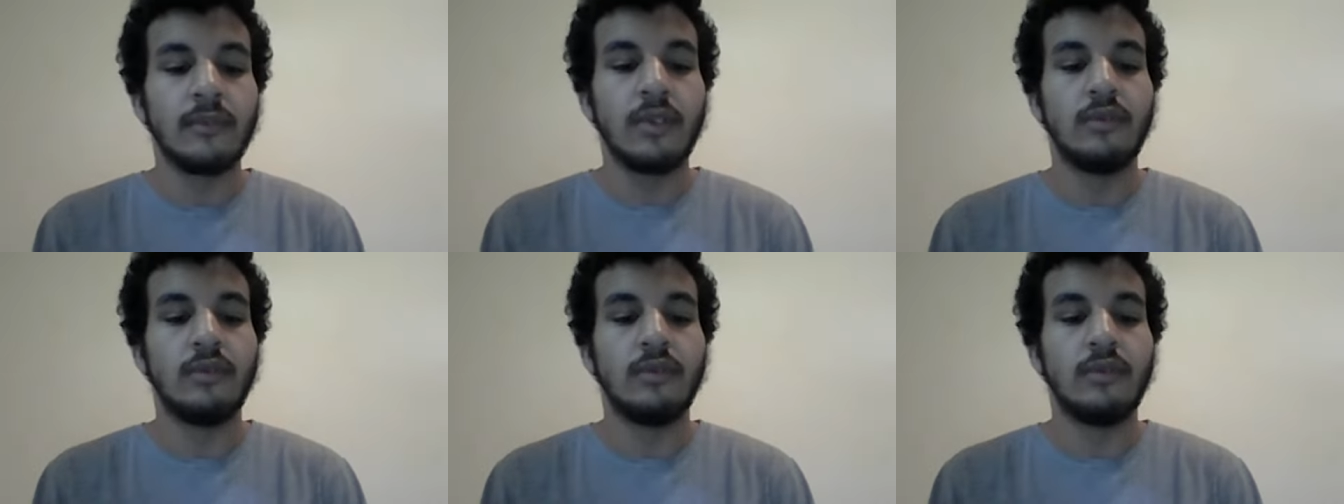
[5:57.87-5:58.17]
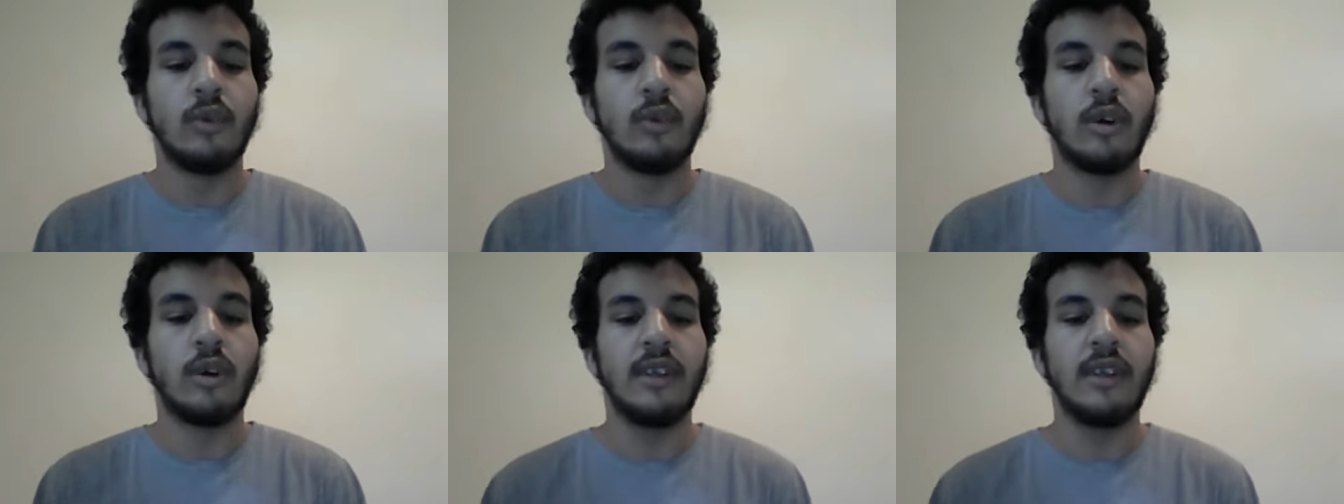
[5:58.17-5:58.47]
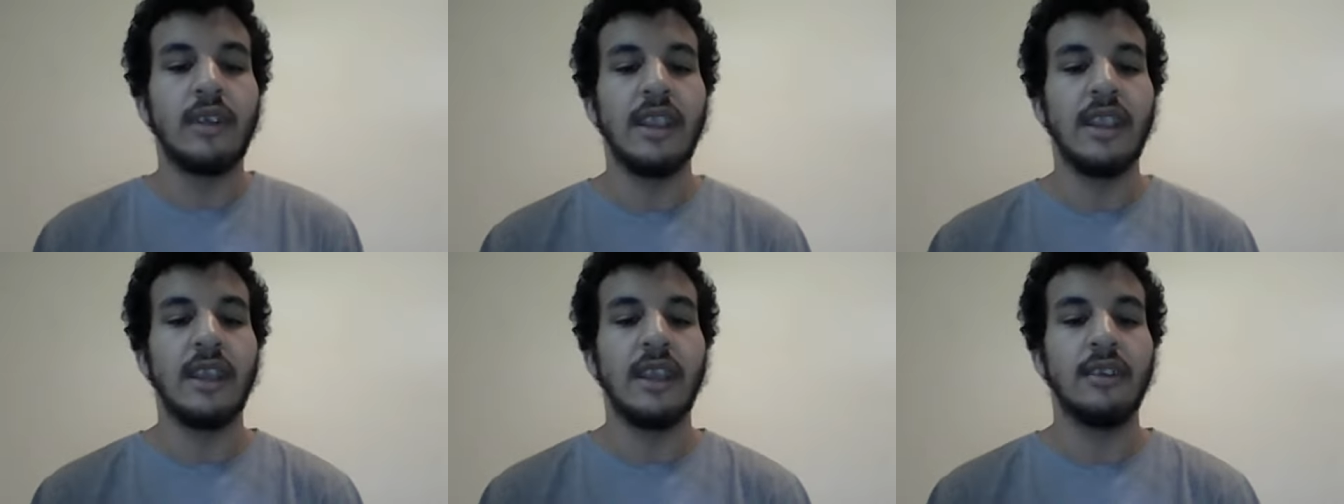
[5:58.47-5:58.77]

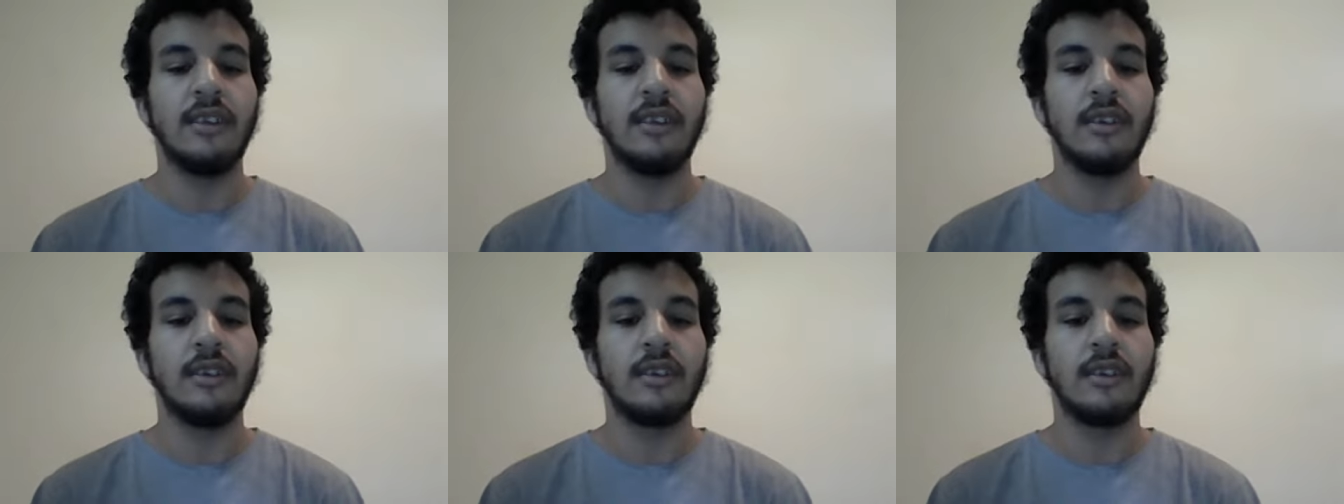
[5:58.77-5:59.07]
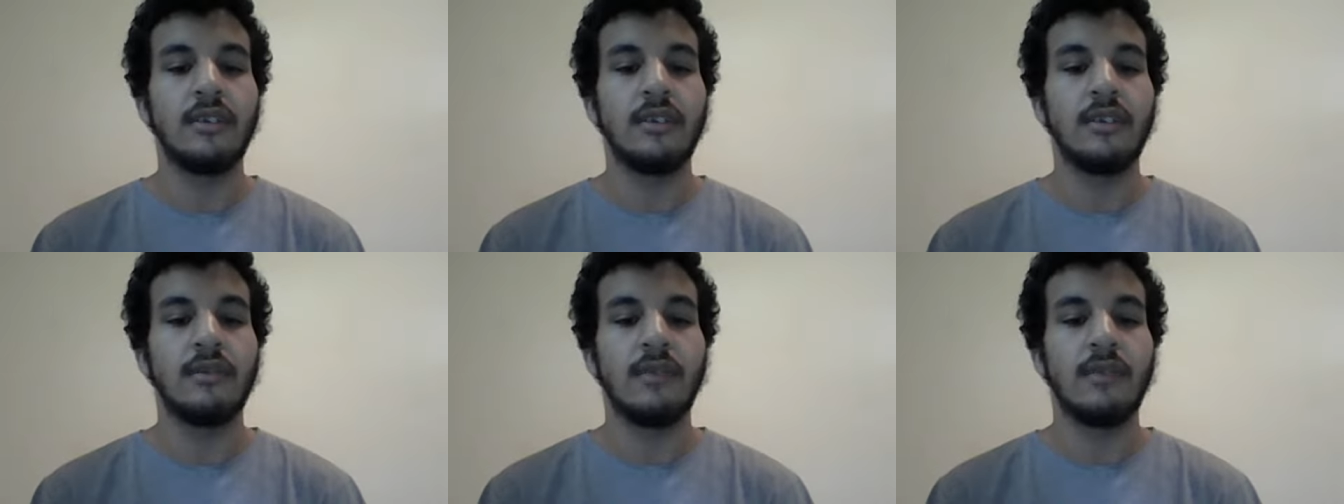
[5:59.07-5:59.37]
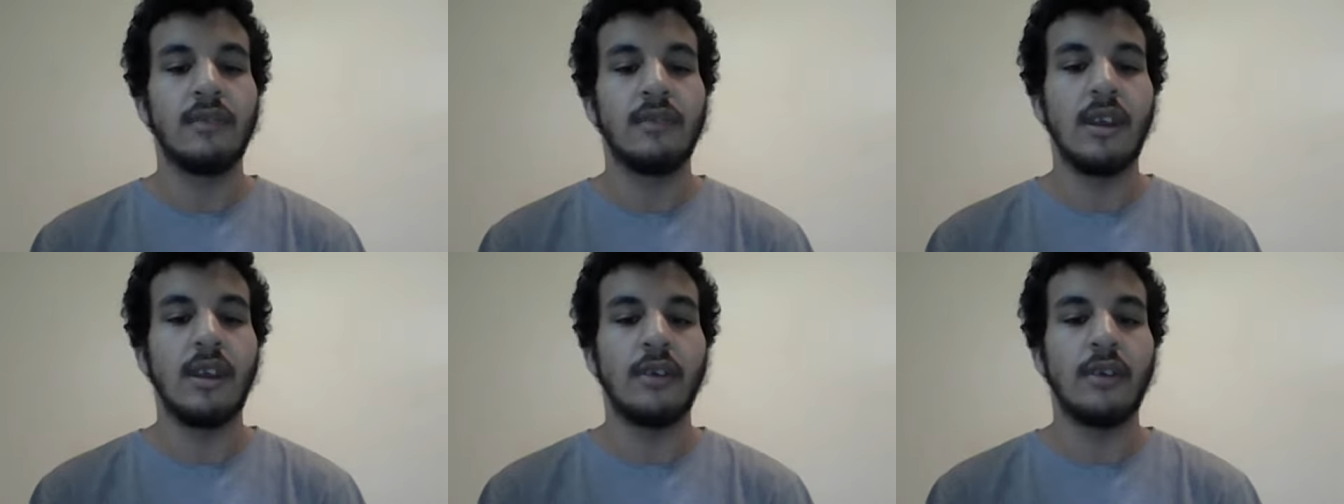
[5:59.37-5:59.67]
Rory and,
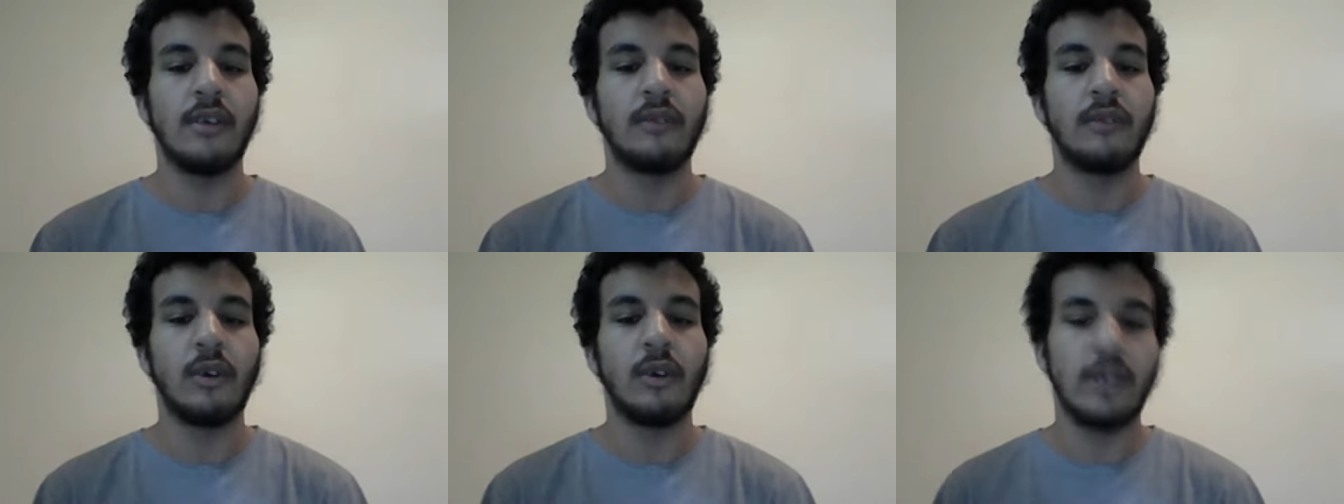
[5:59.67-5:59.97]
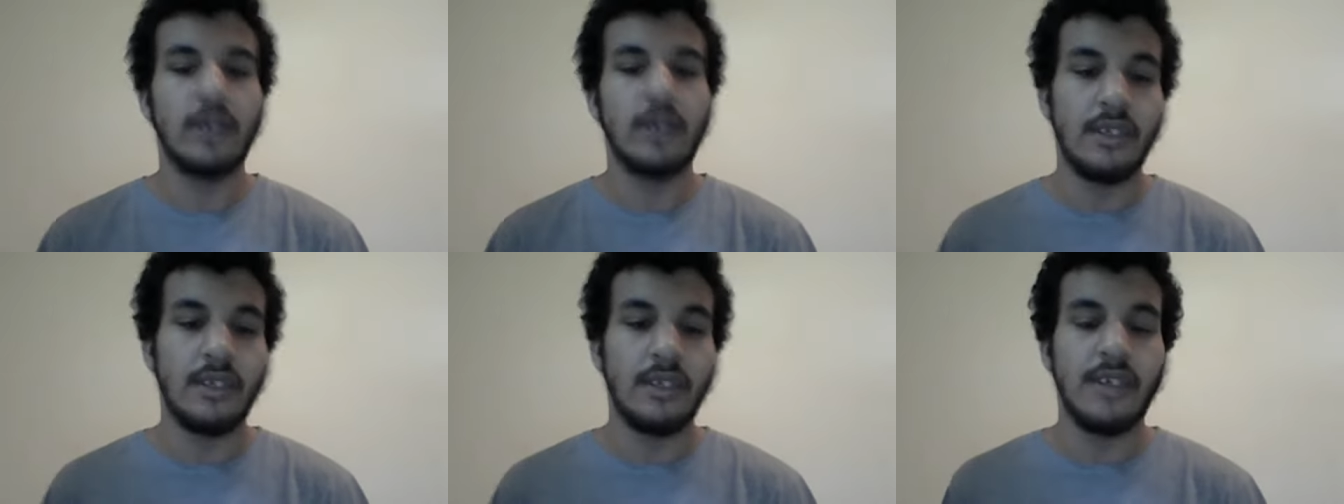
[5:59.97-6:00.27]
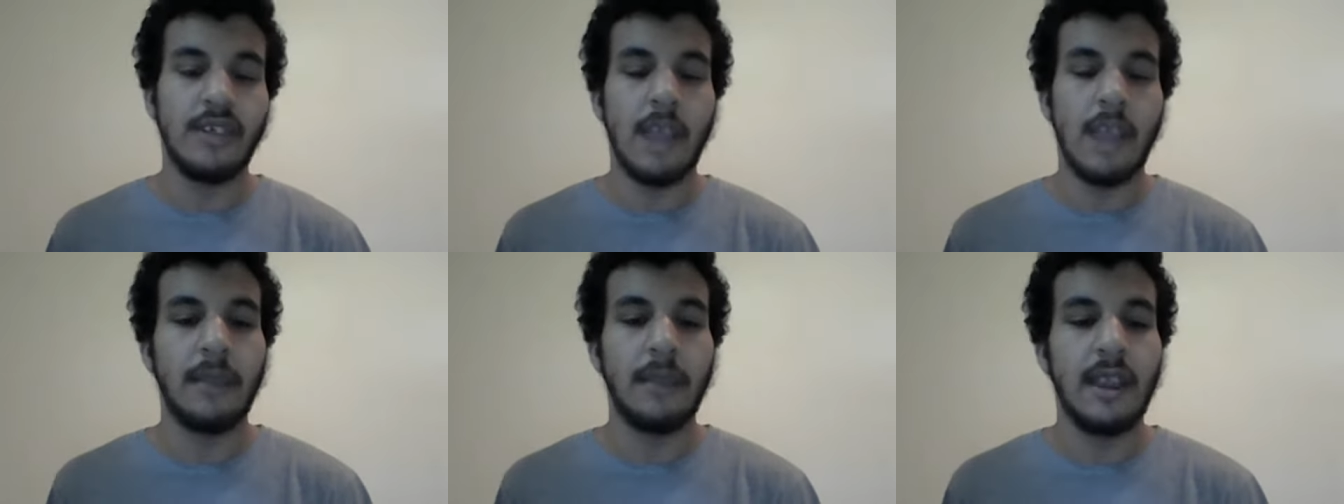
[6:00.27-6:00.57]
or the
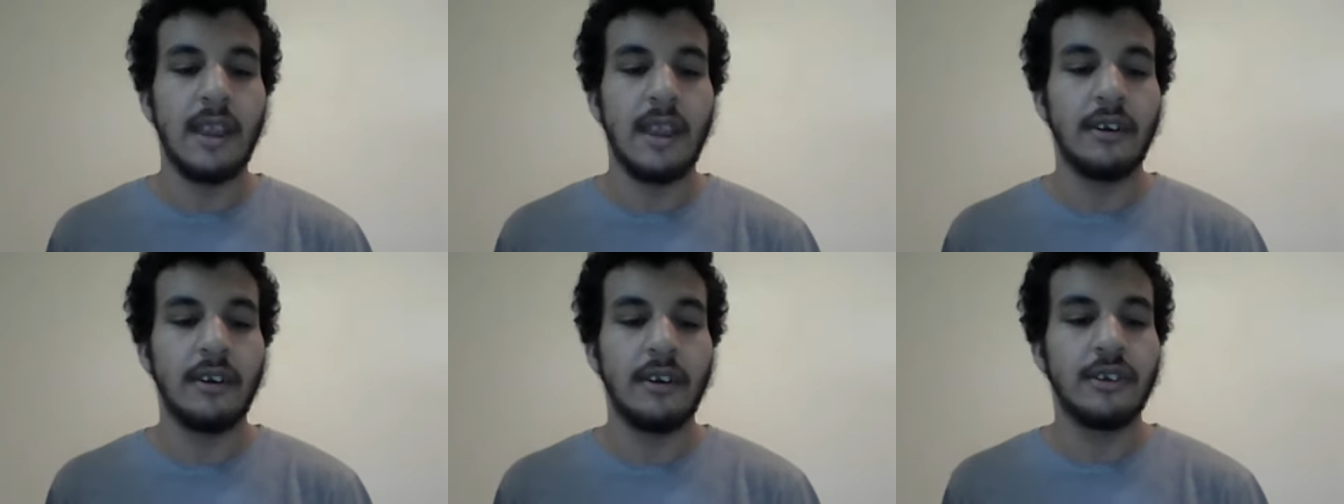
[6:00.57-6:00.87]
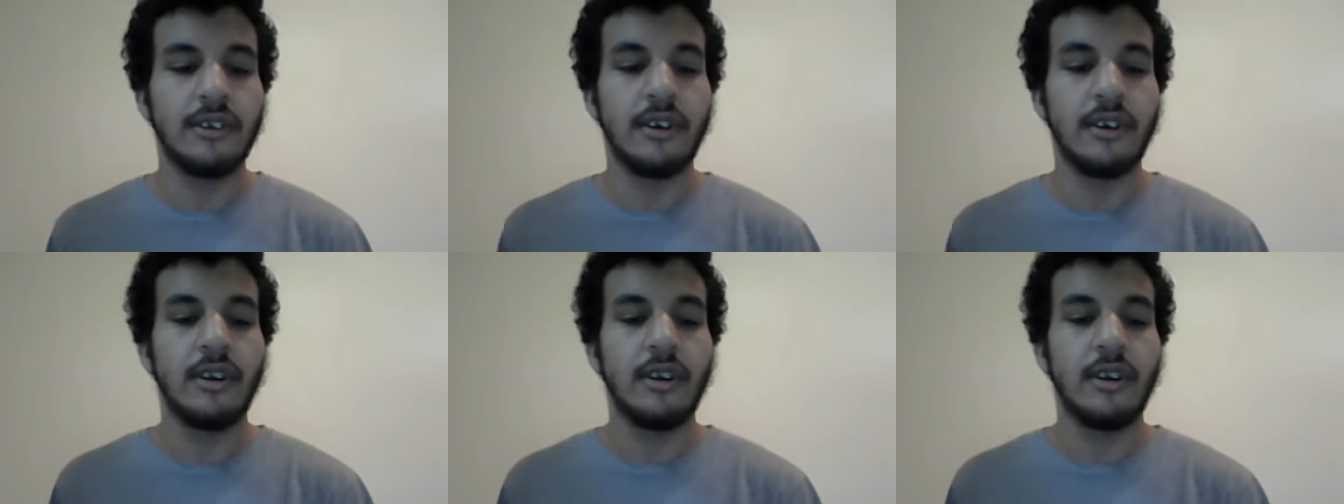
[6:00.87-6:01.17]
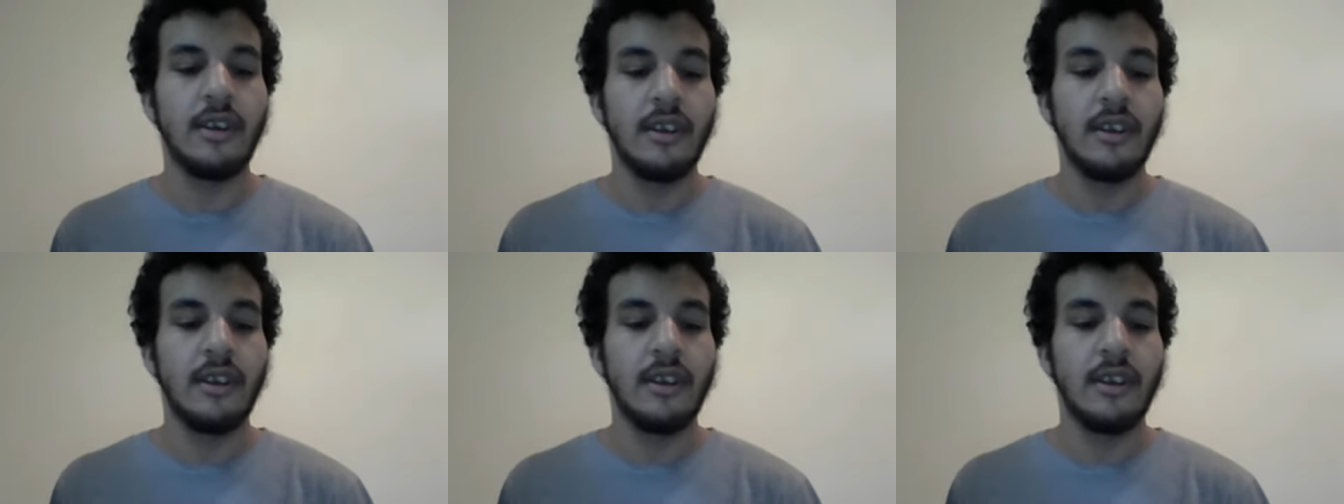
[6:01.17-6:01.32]
Sam character,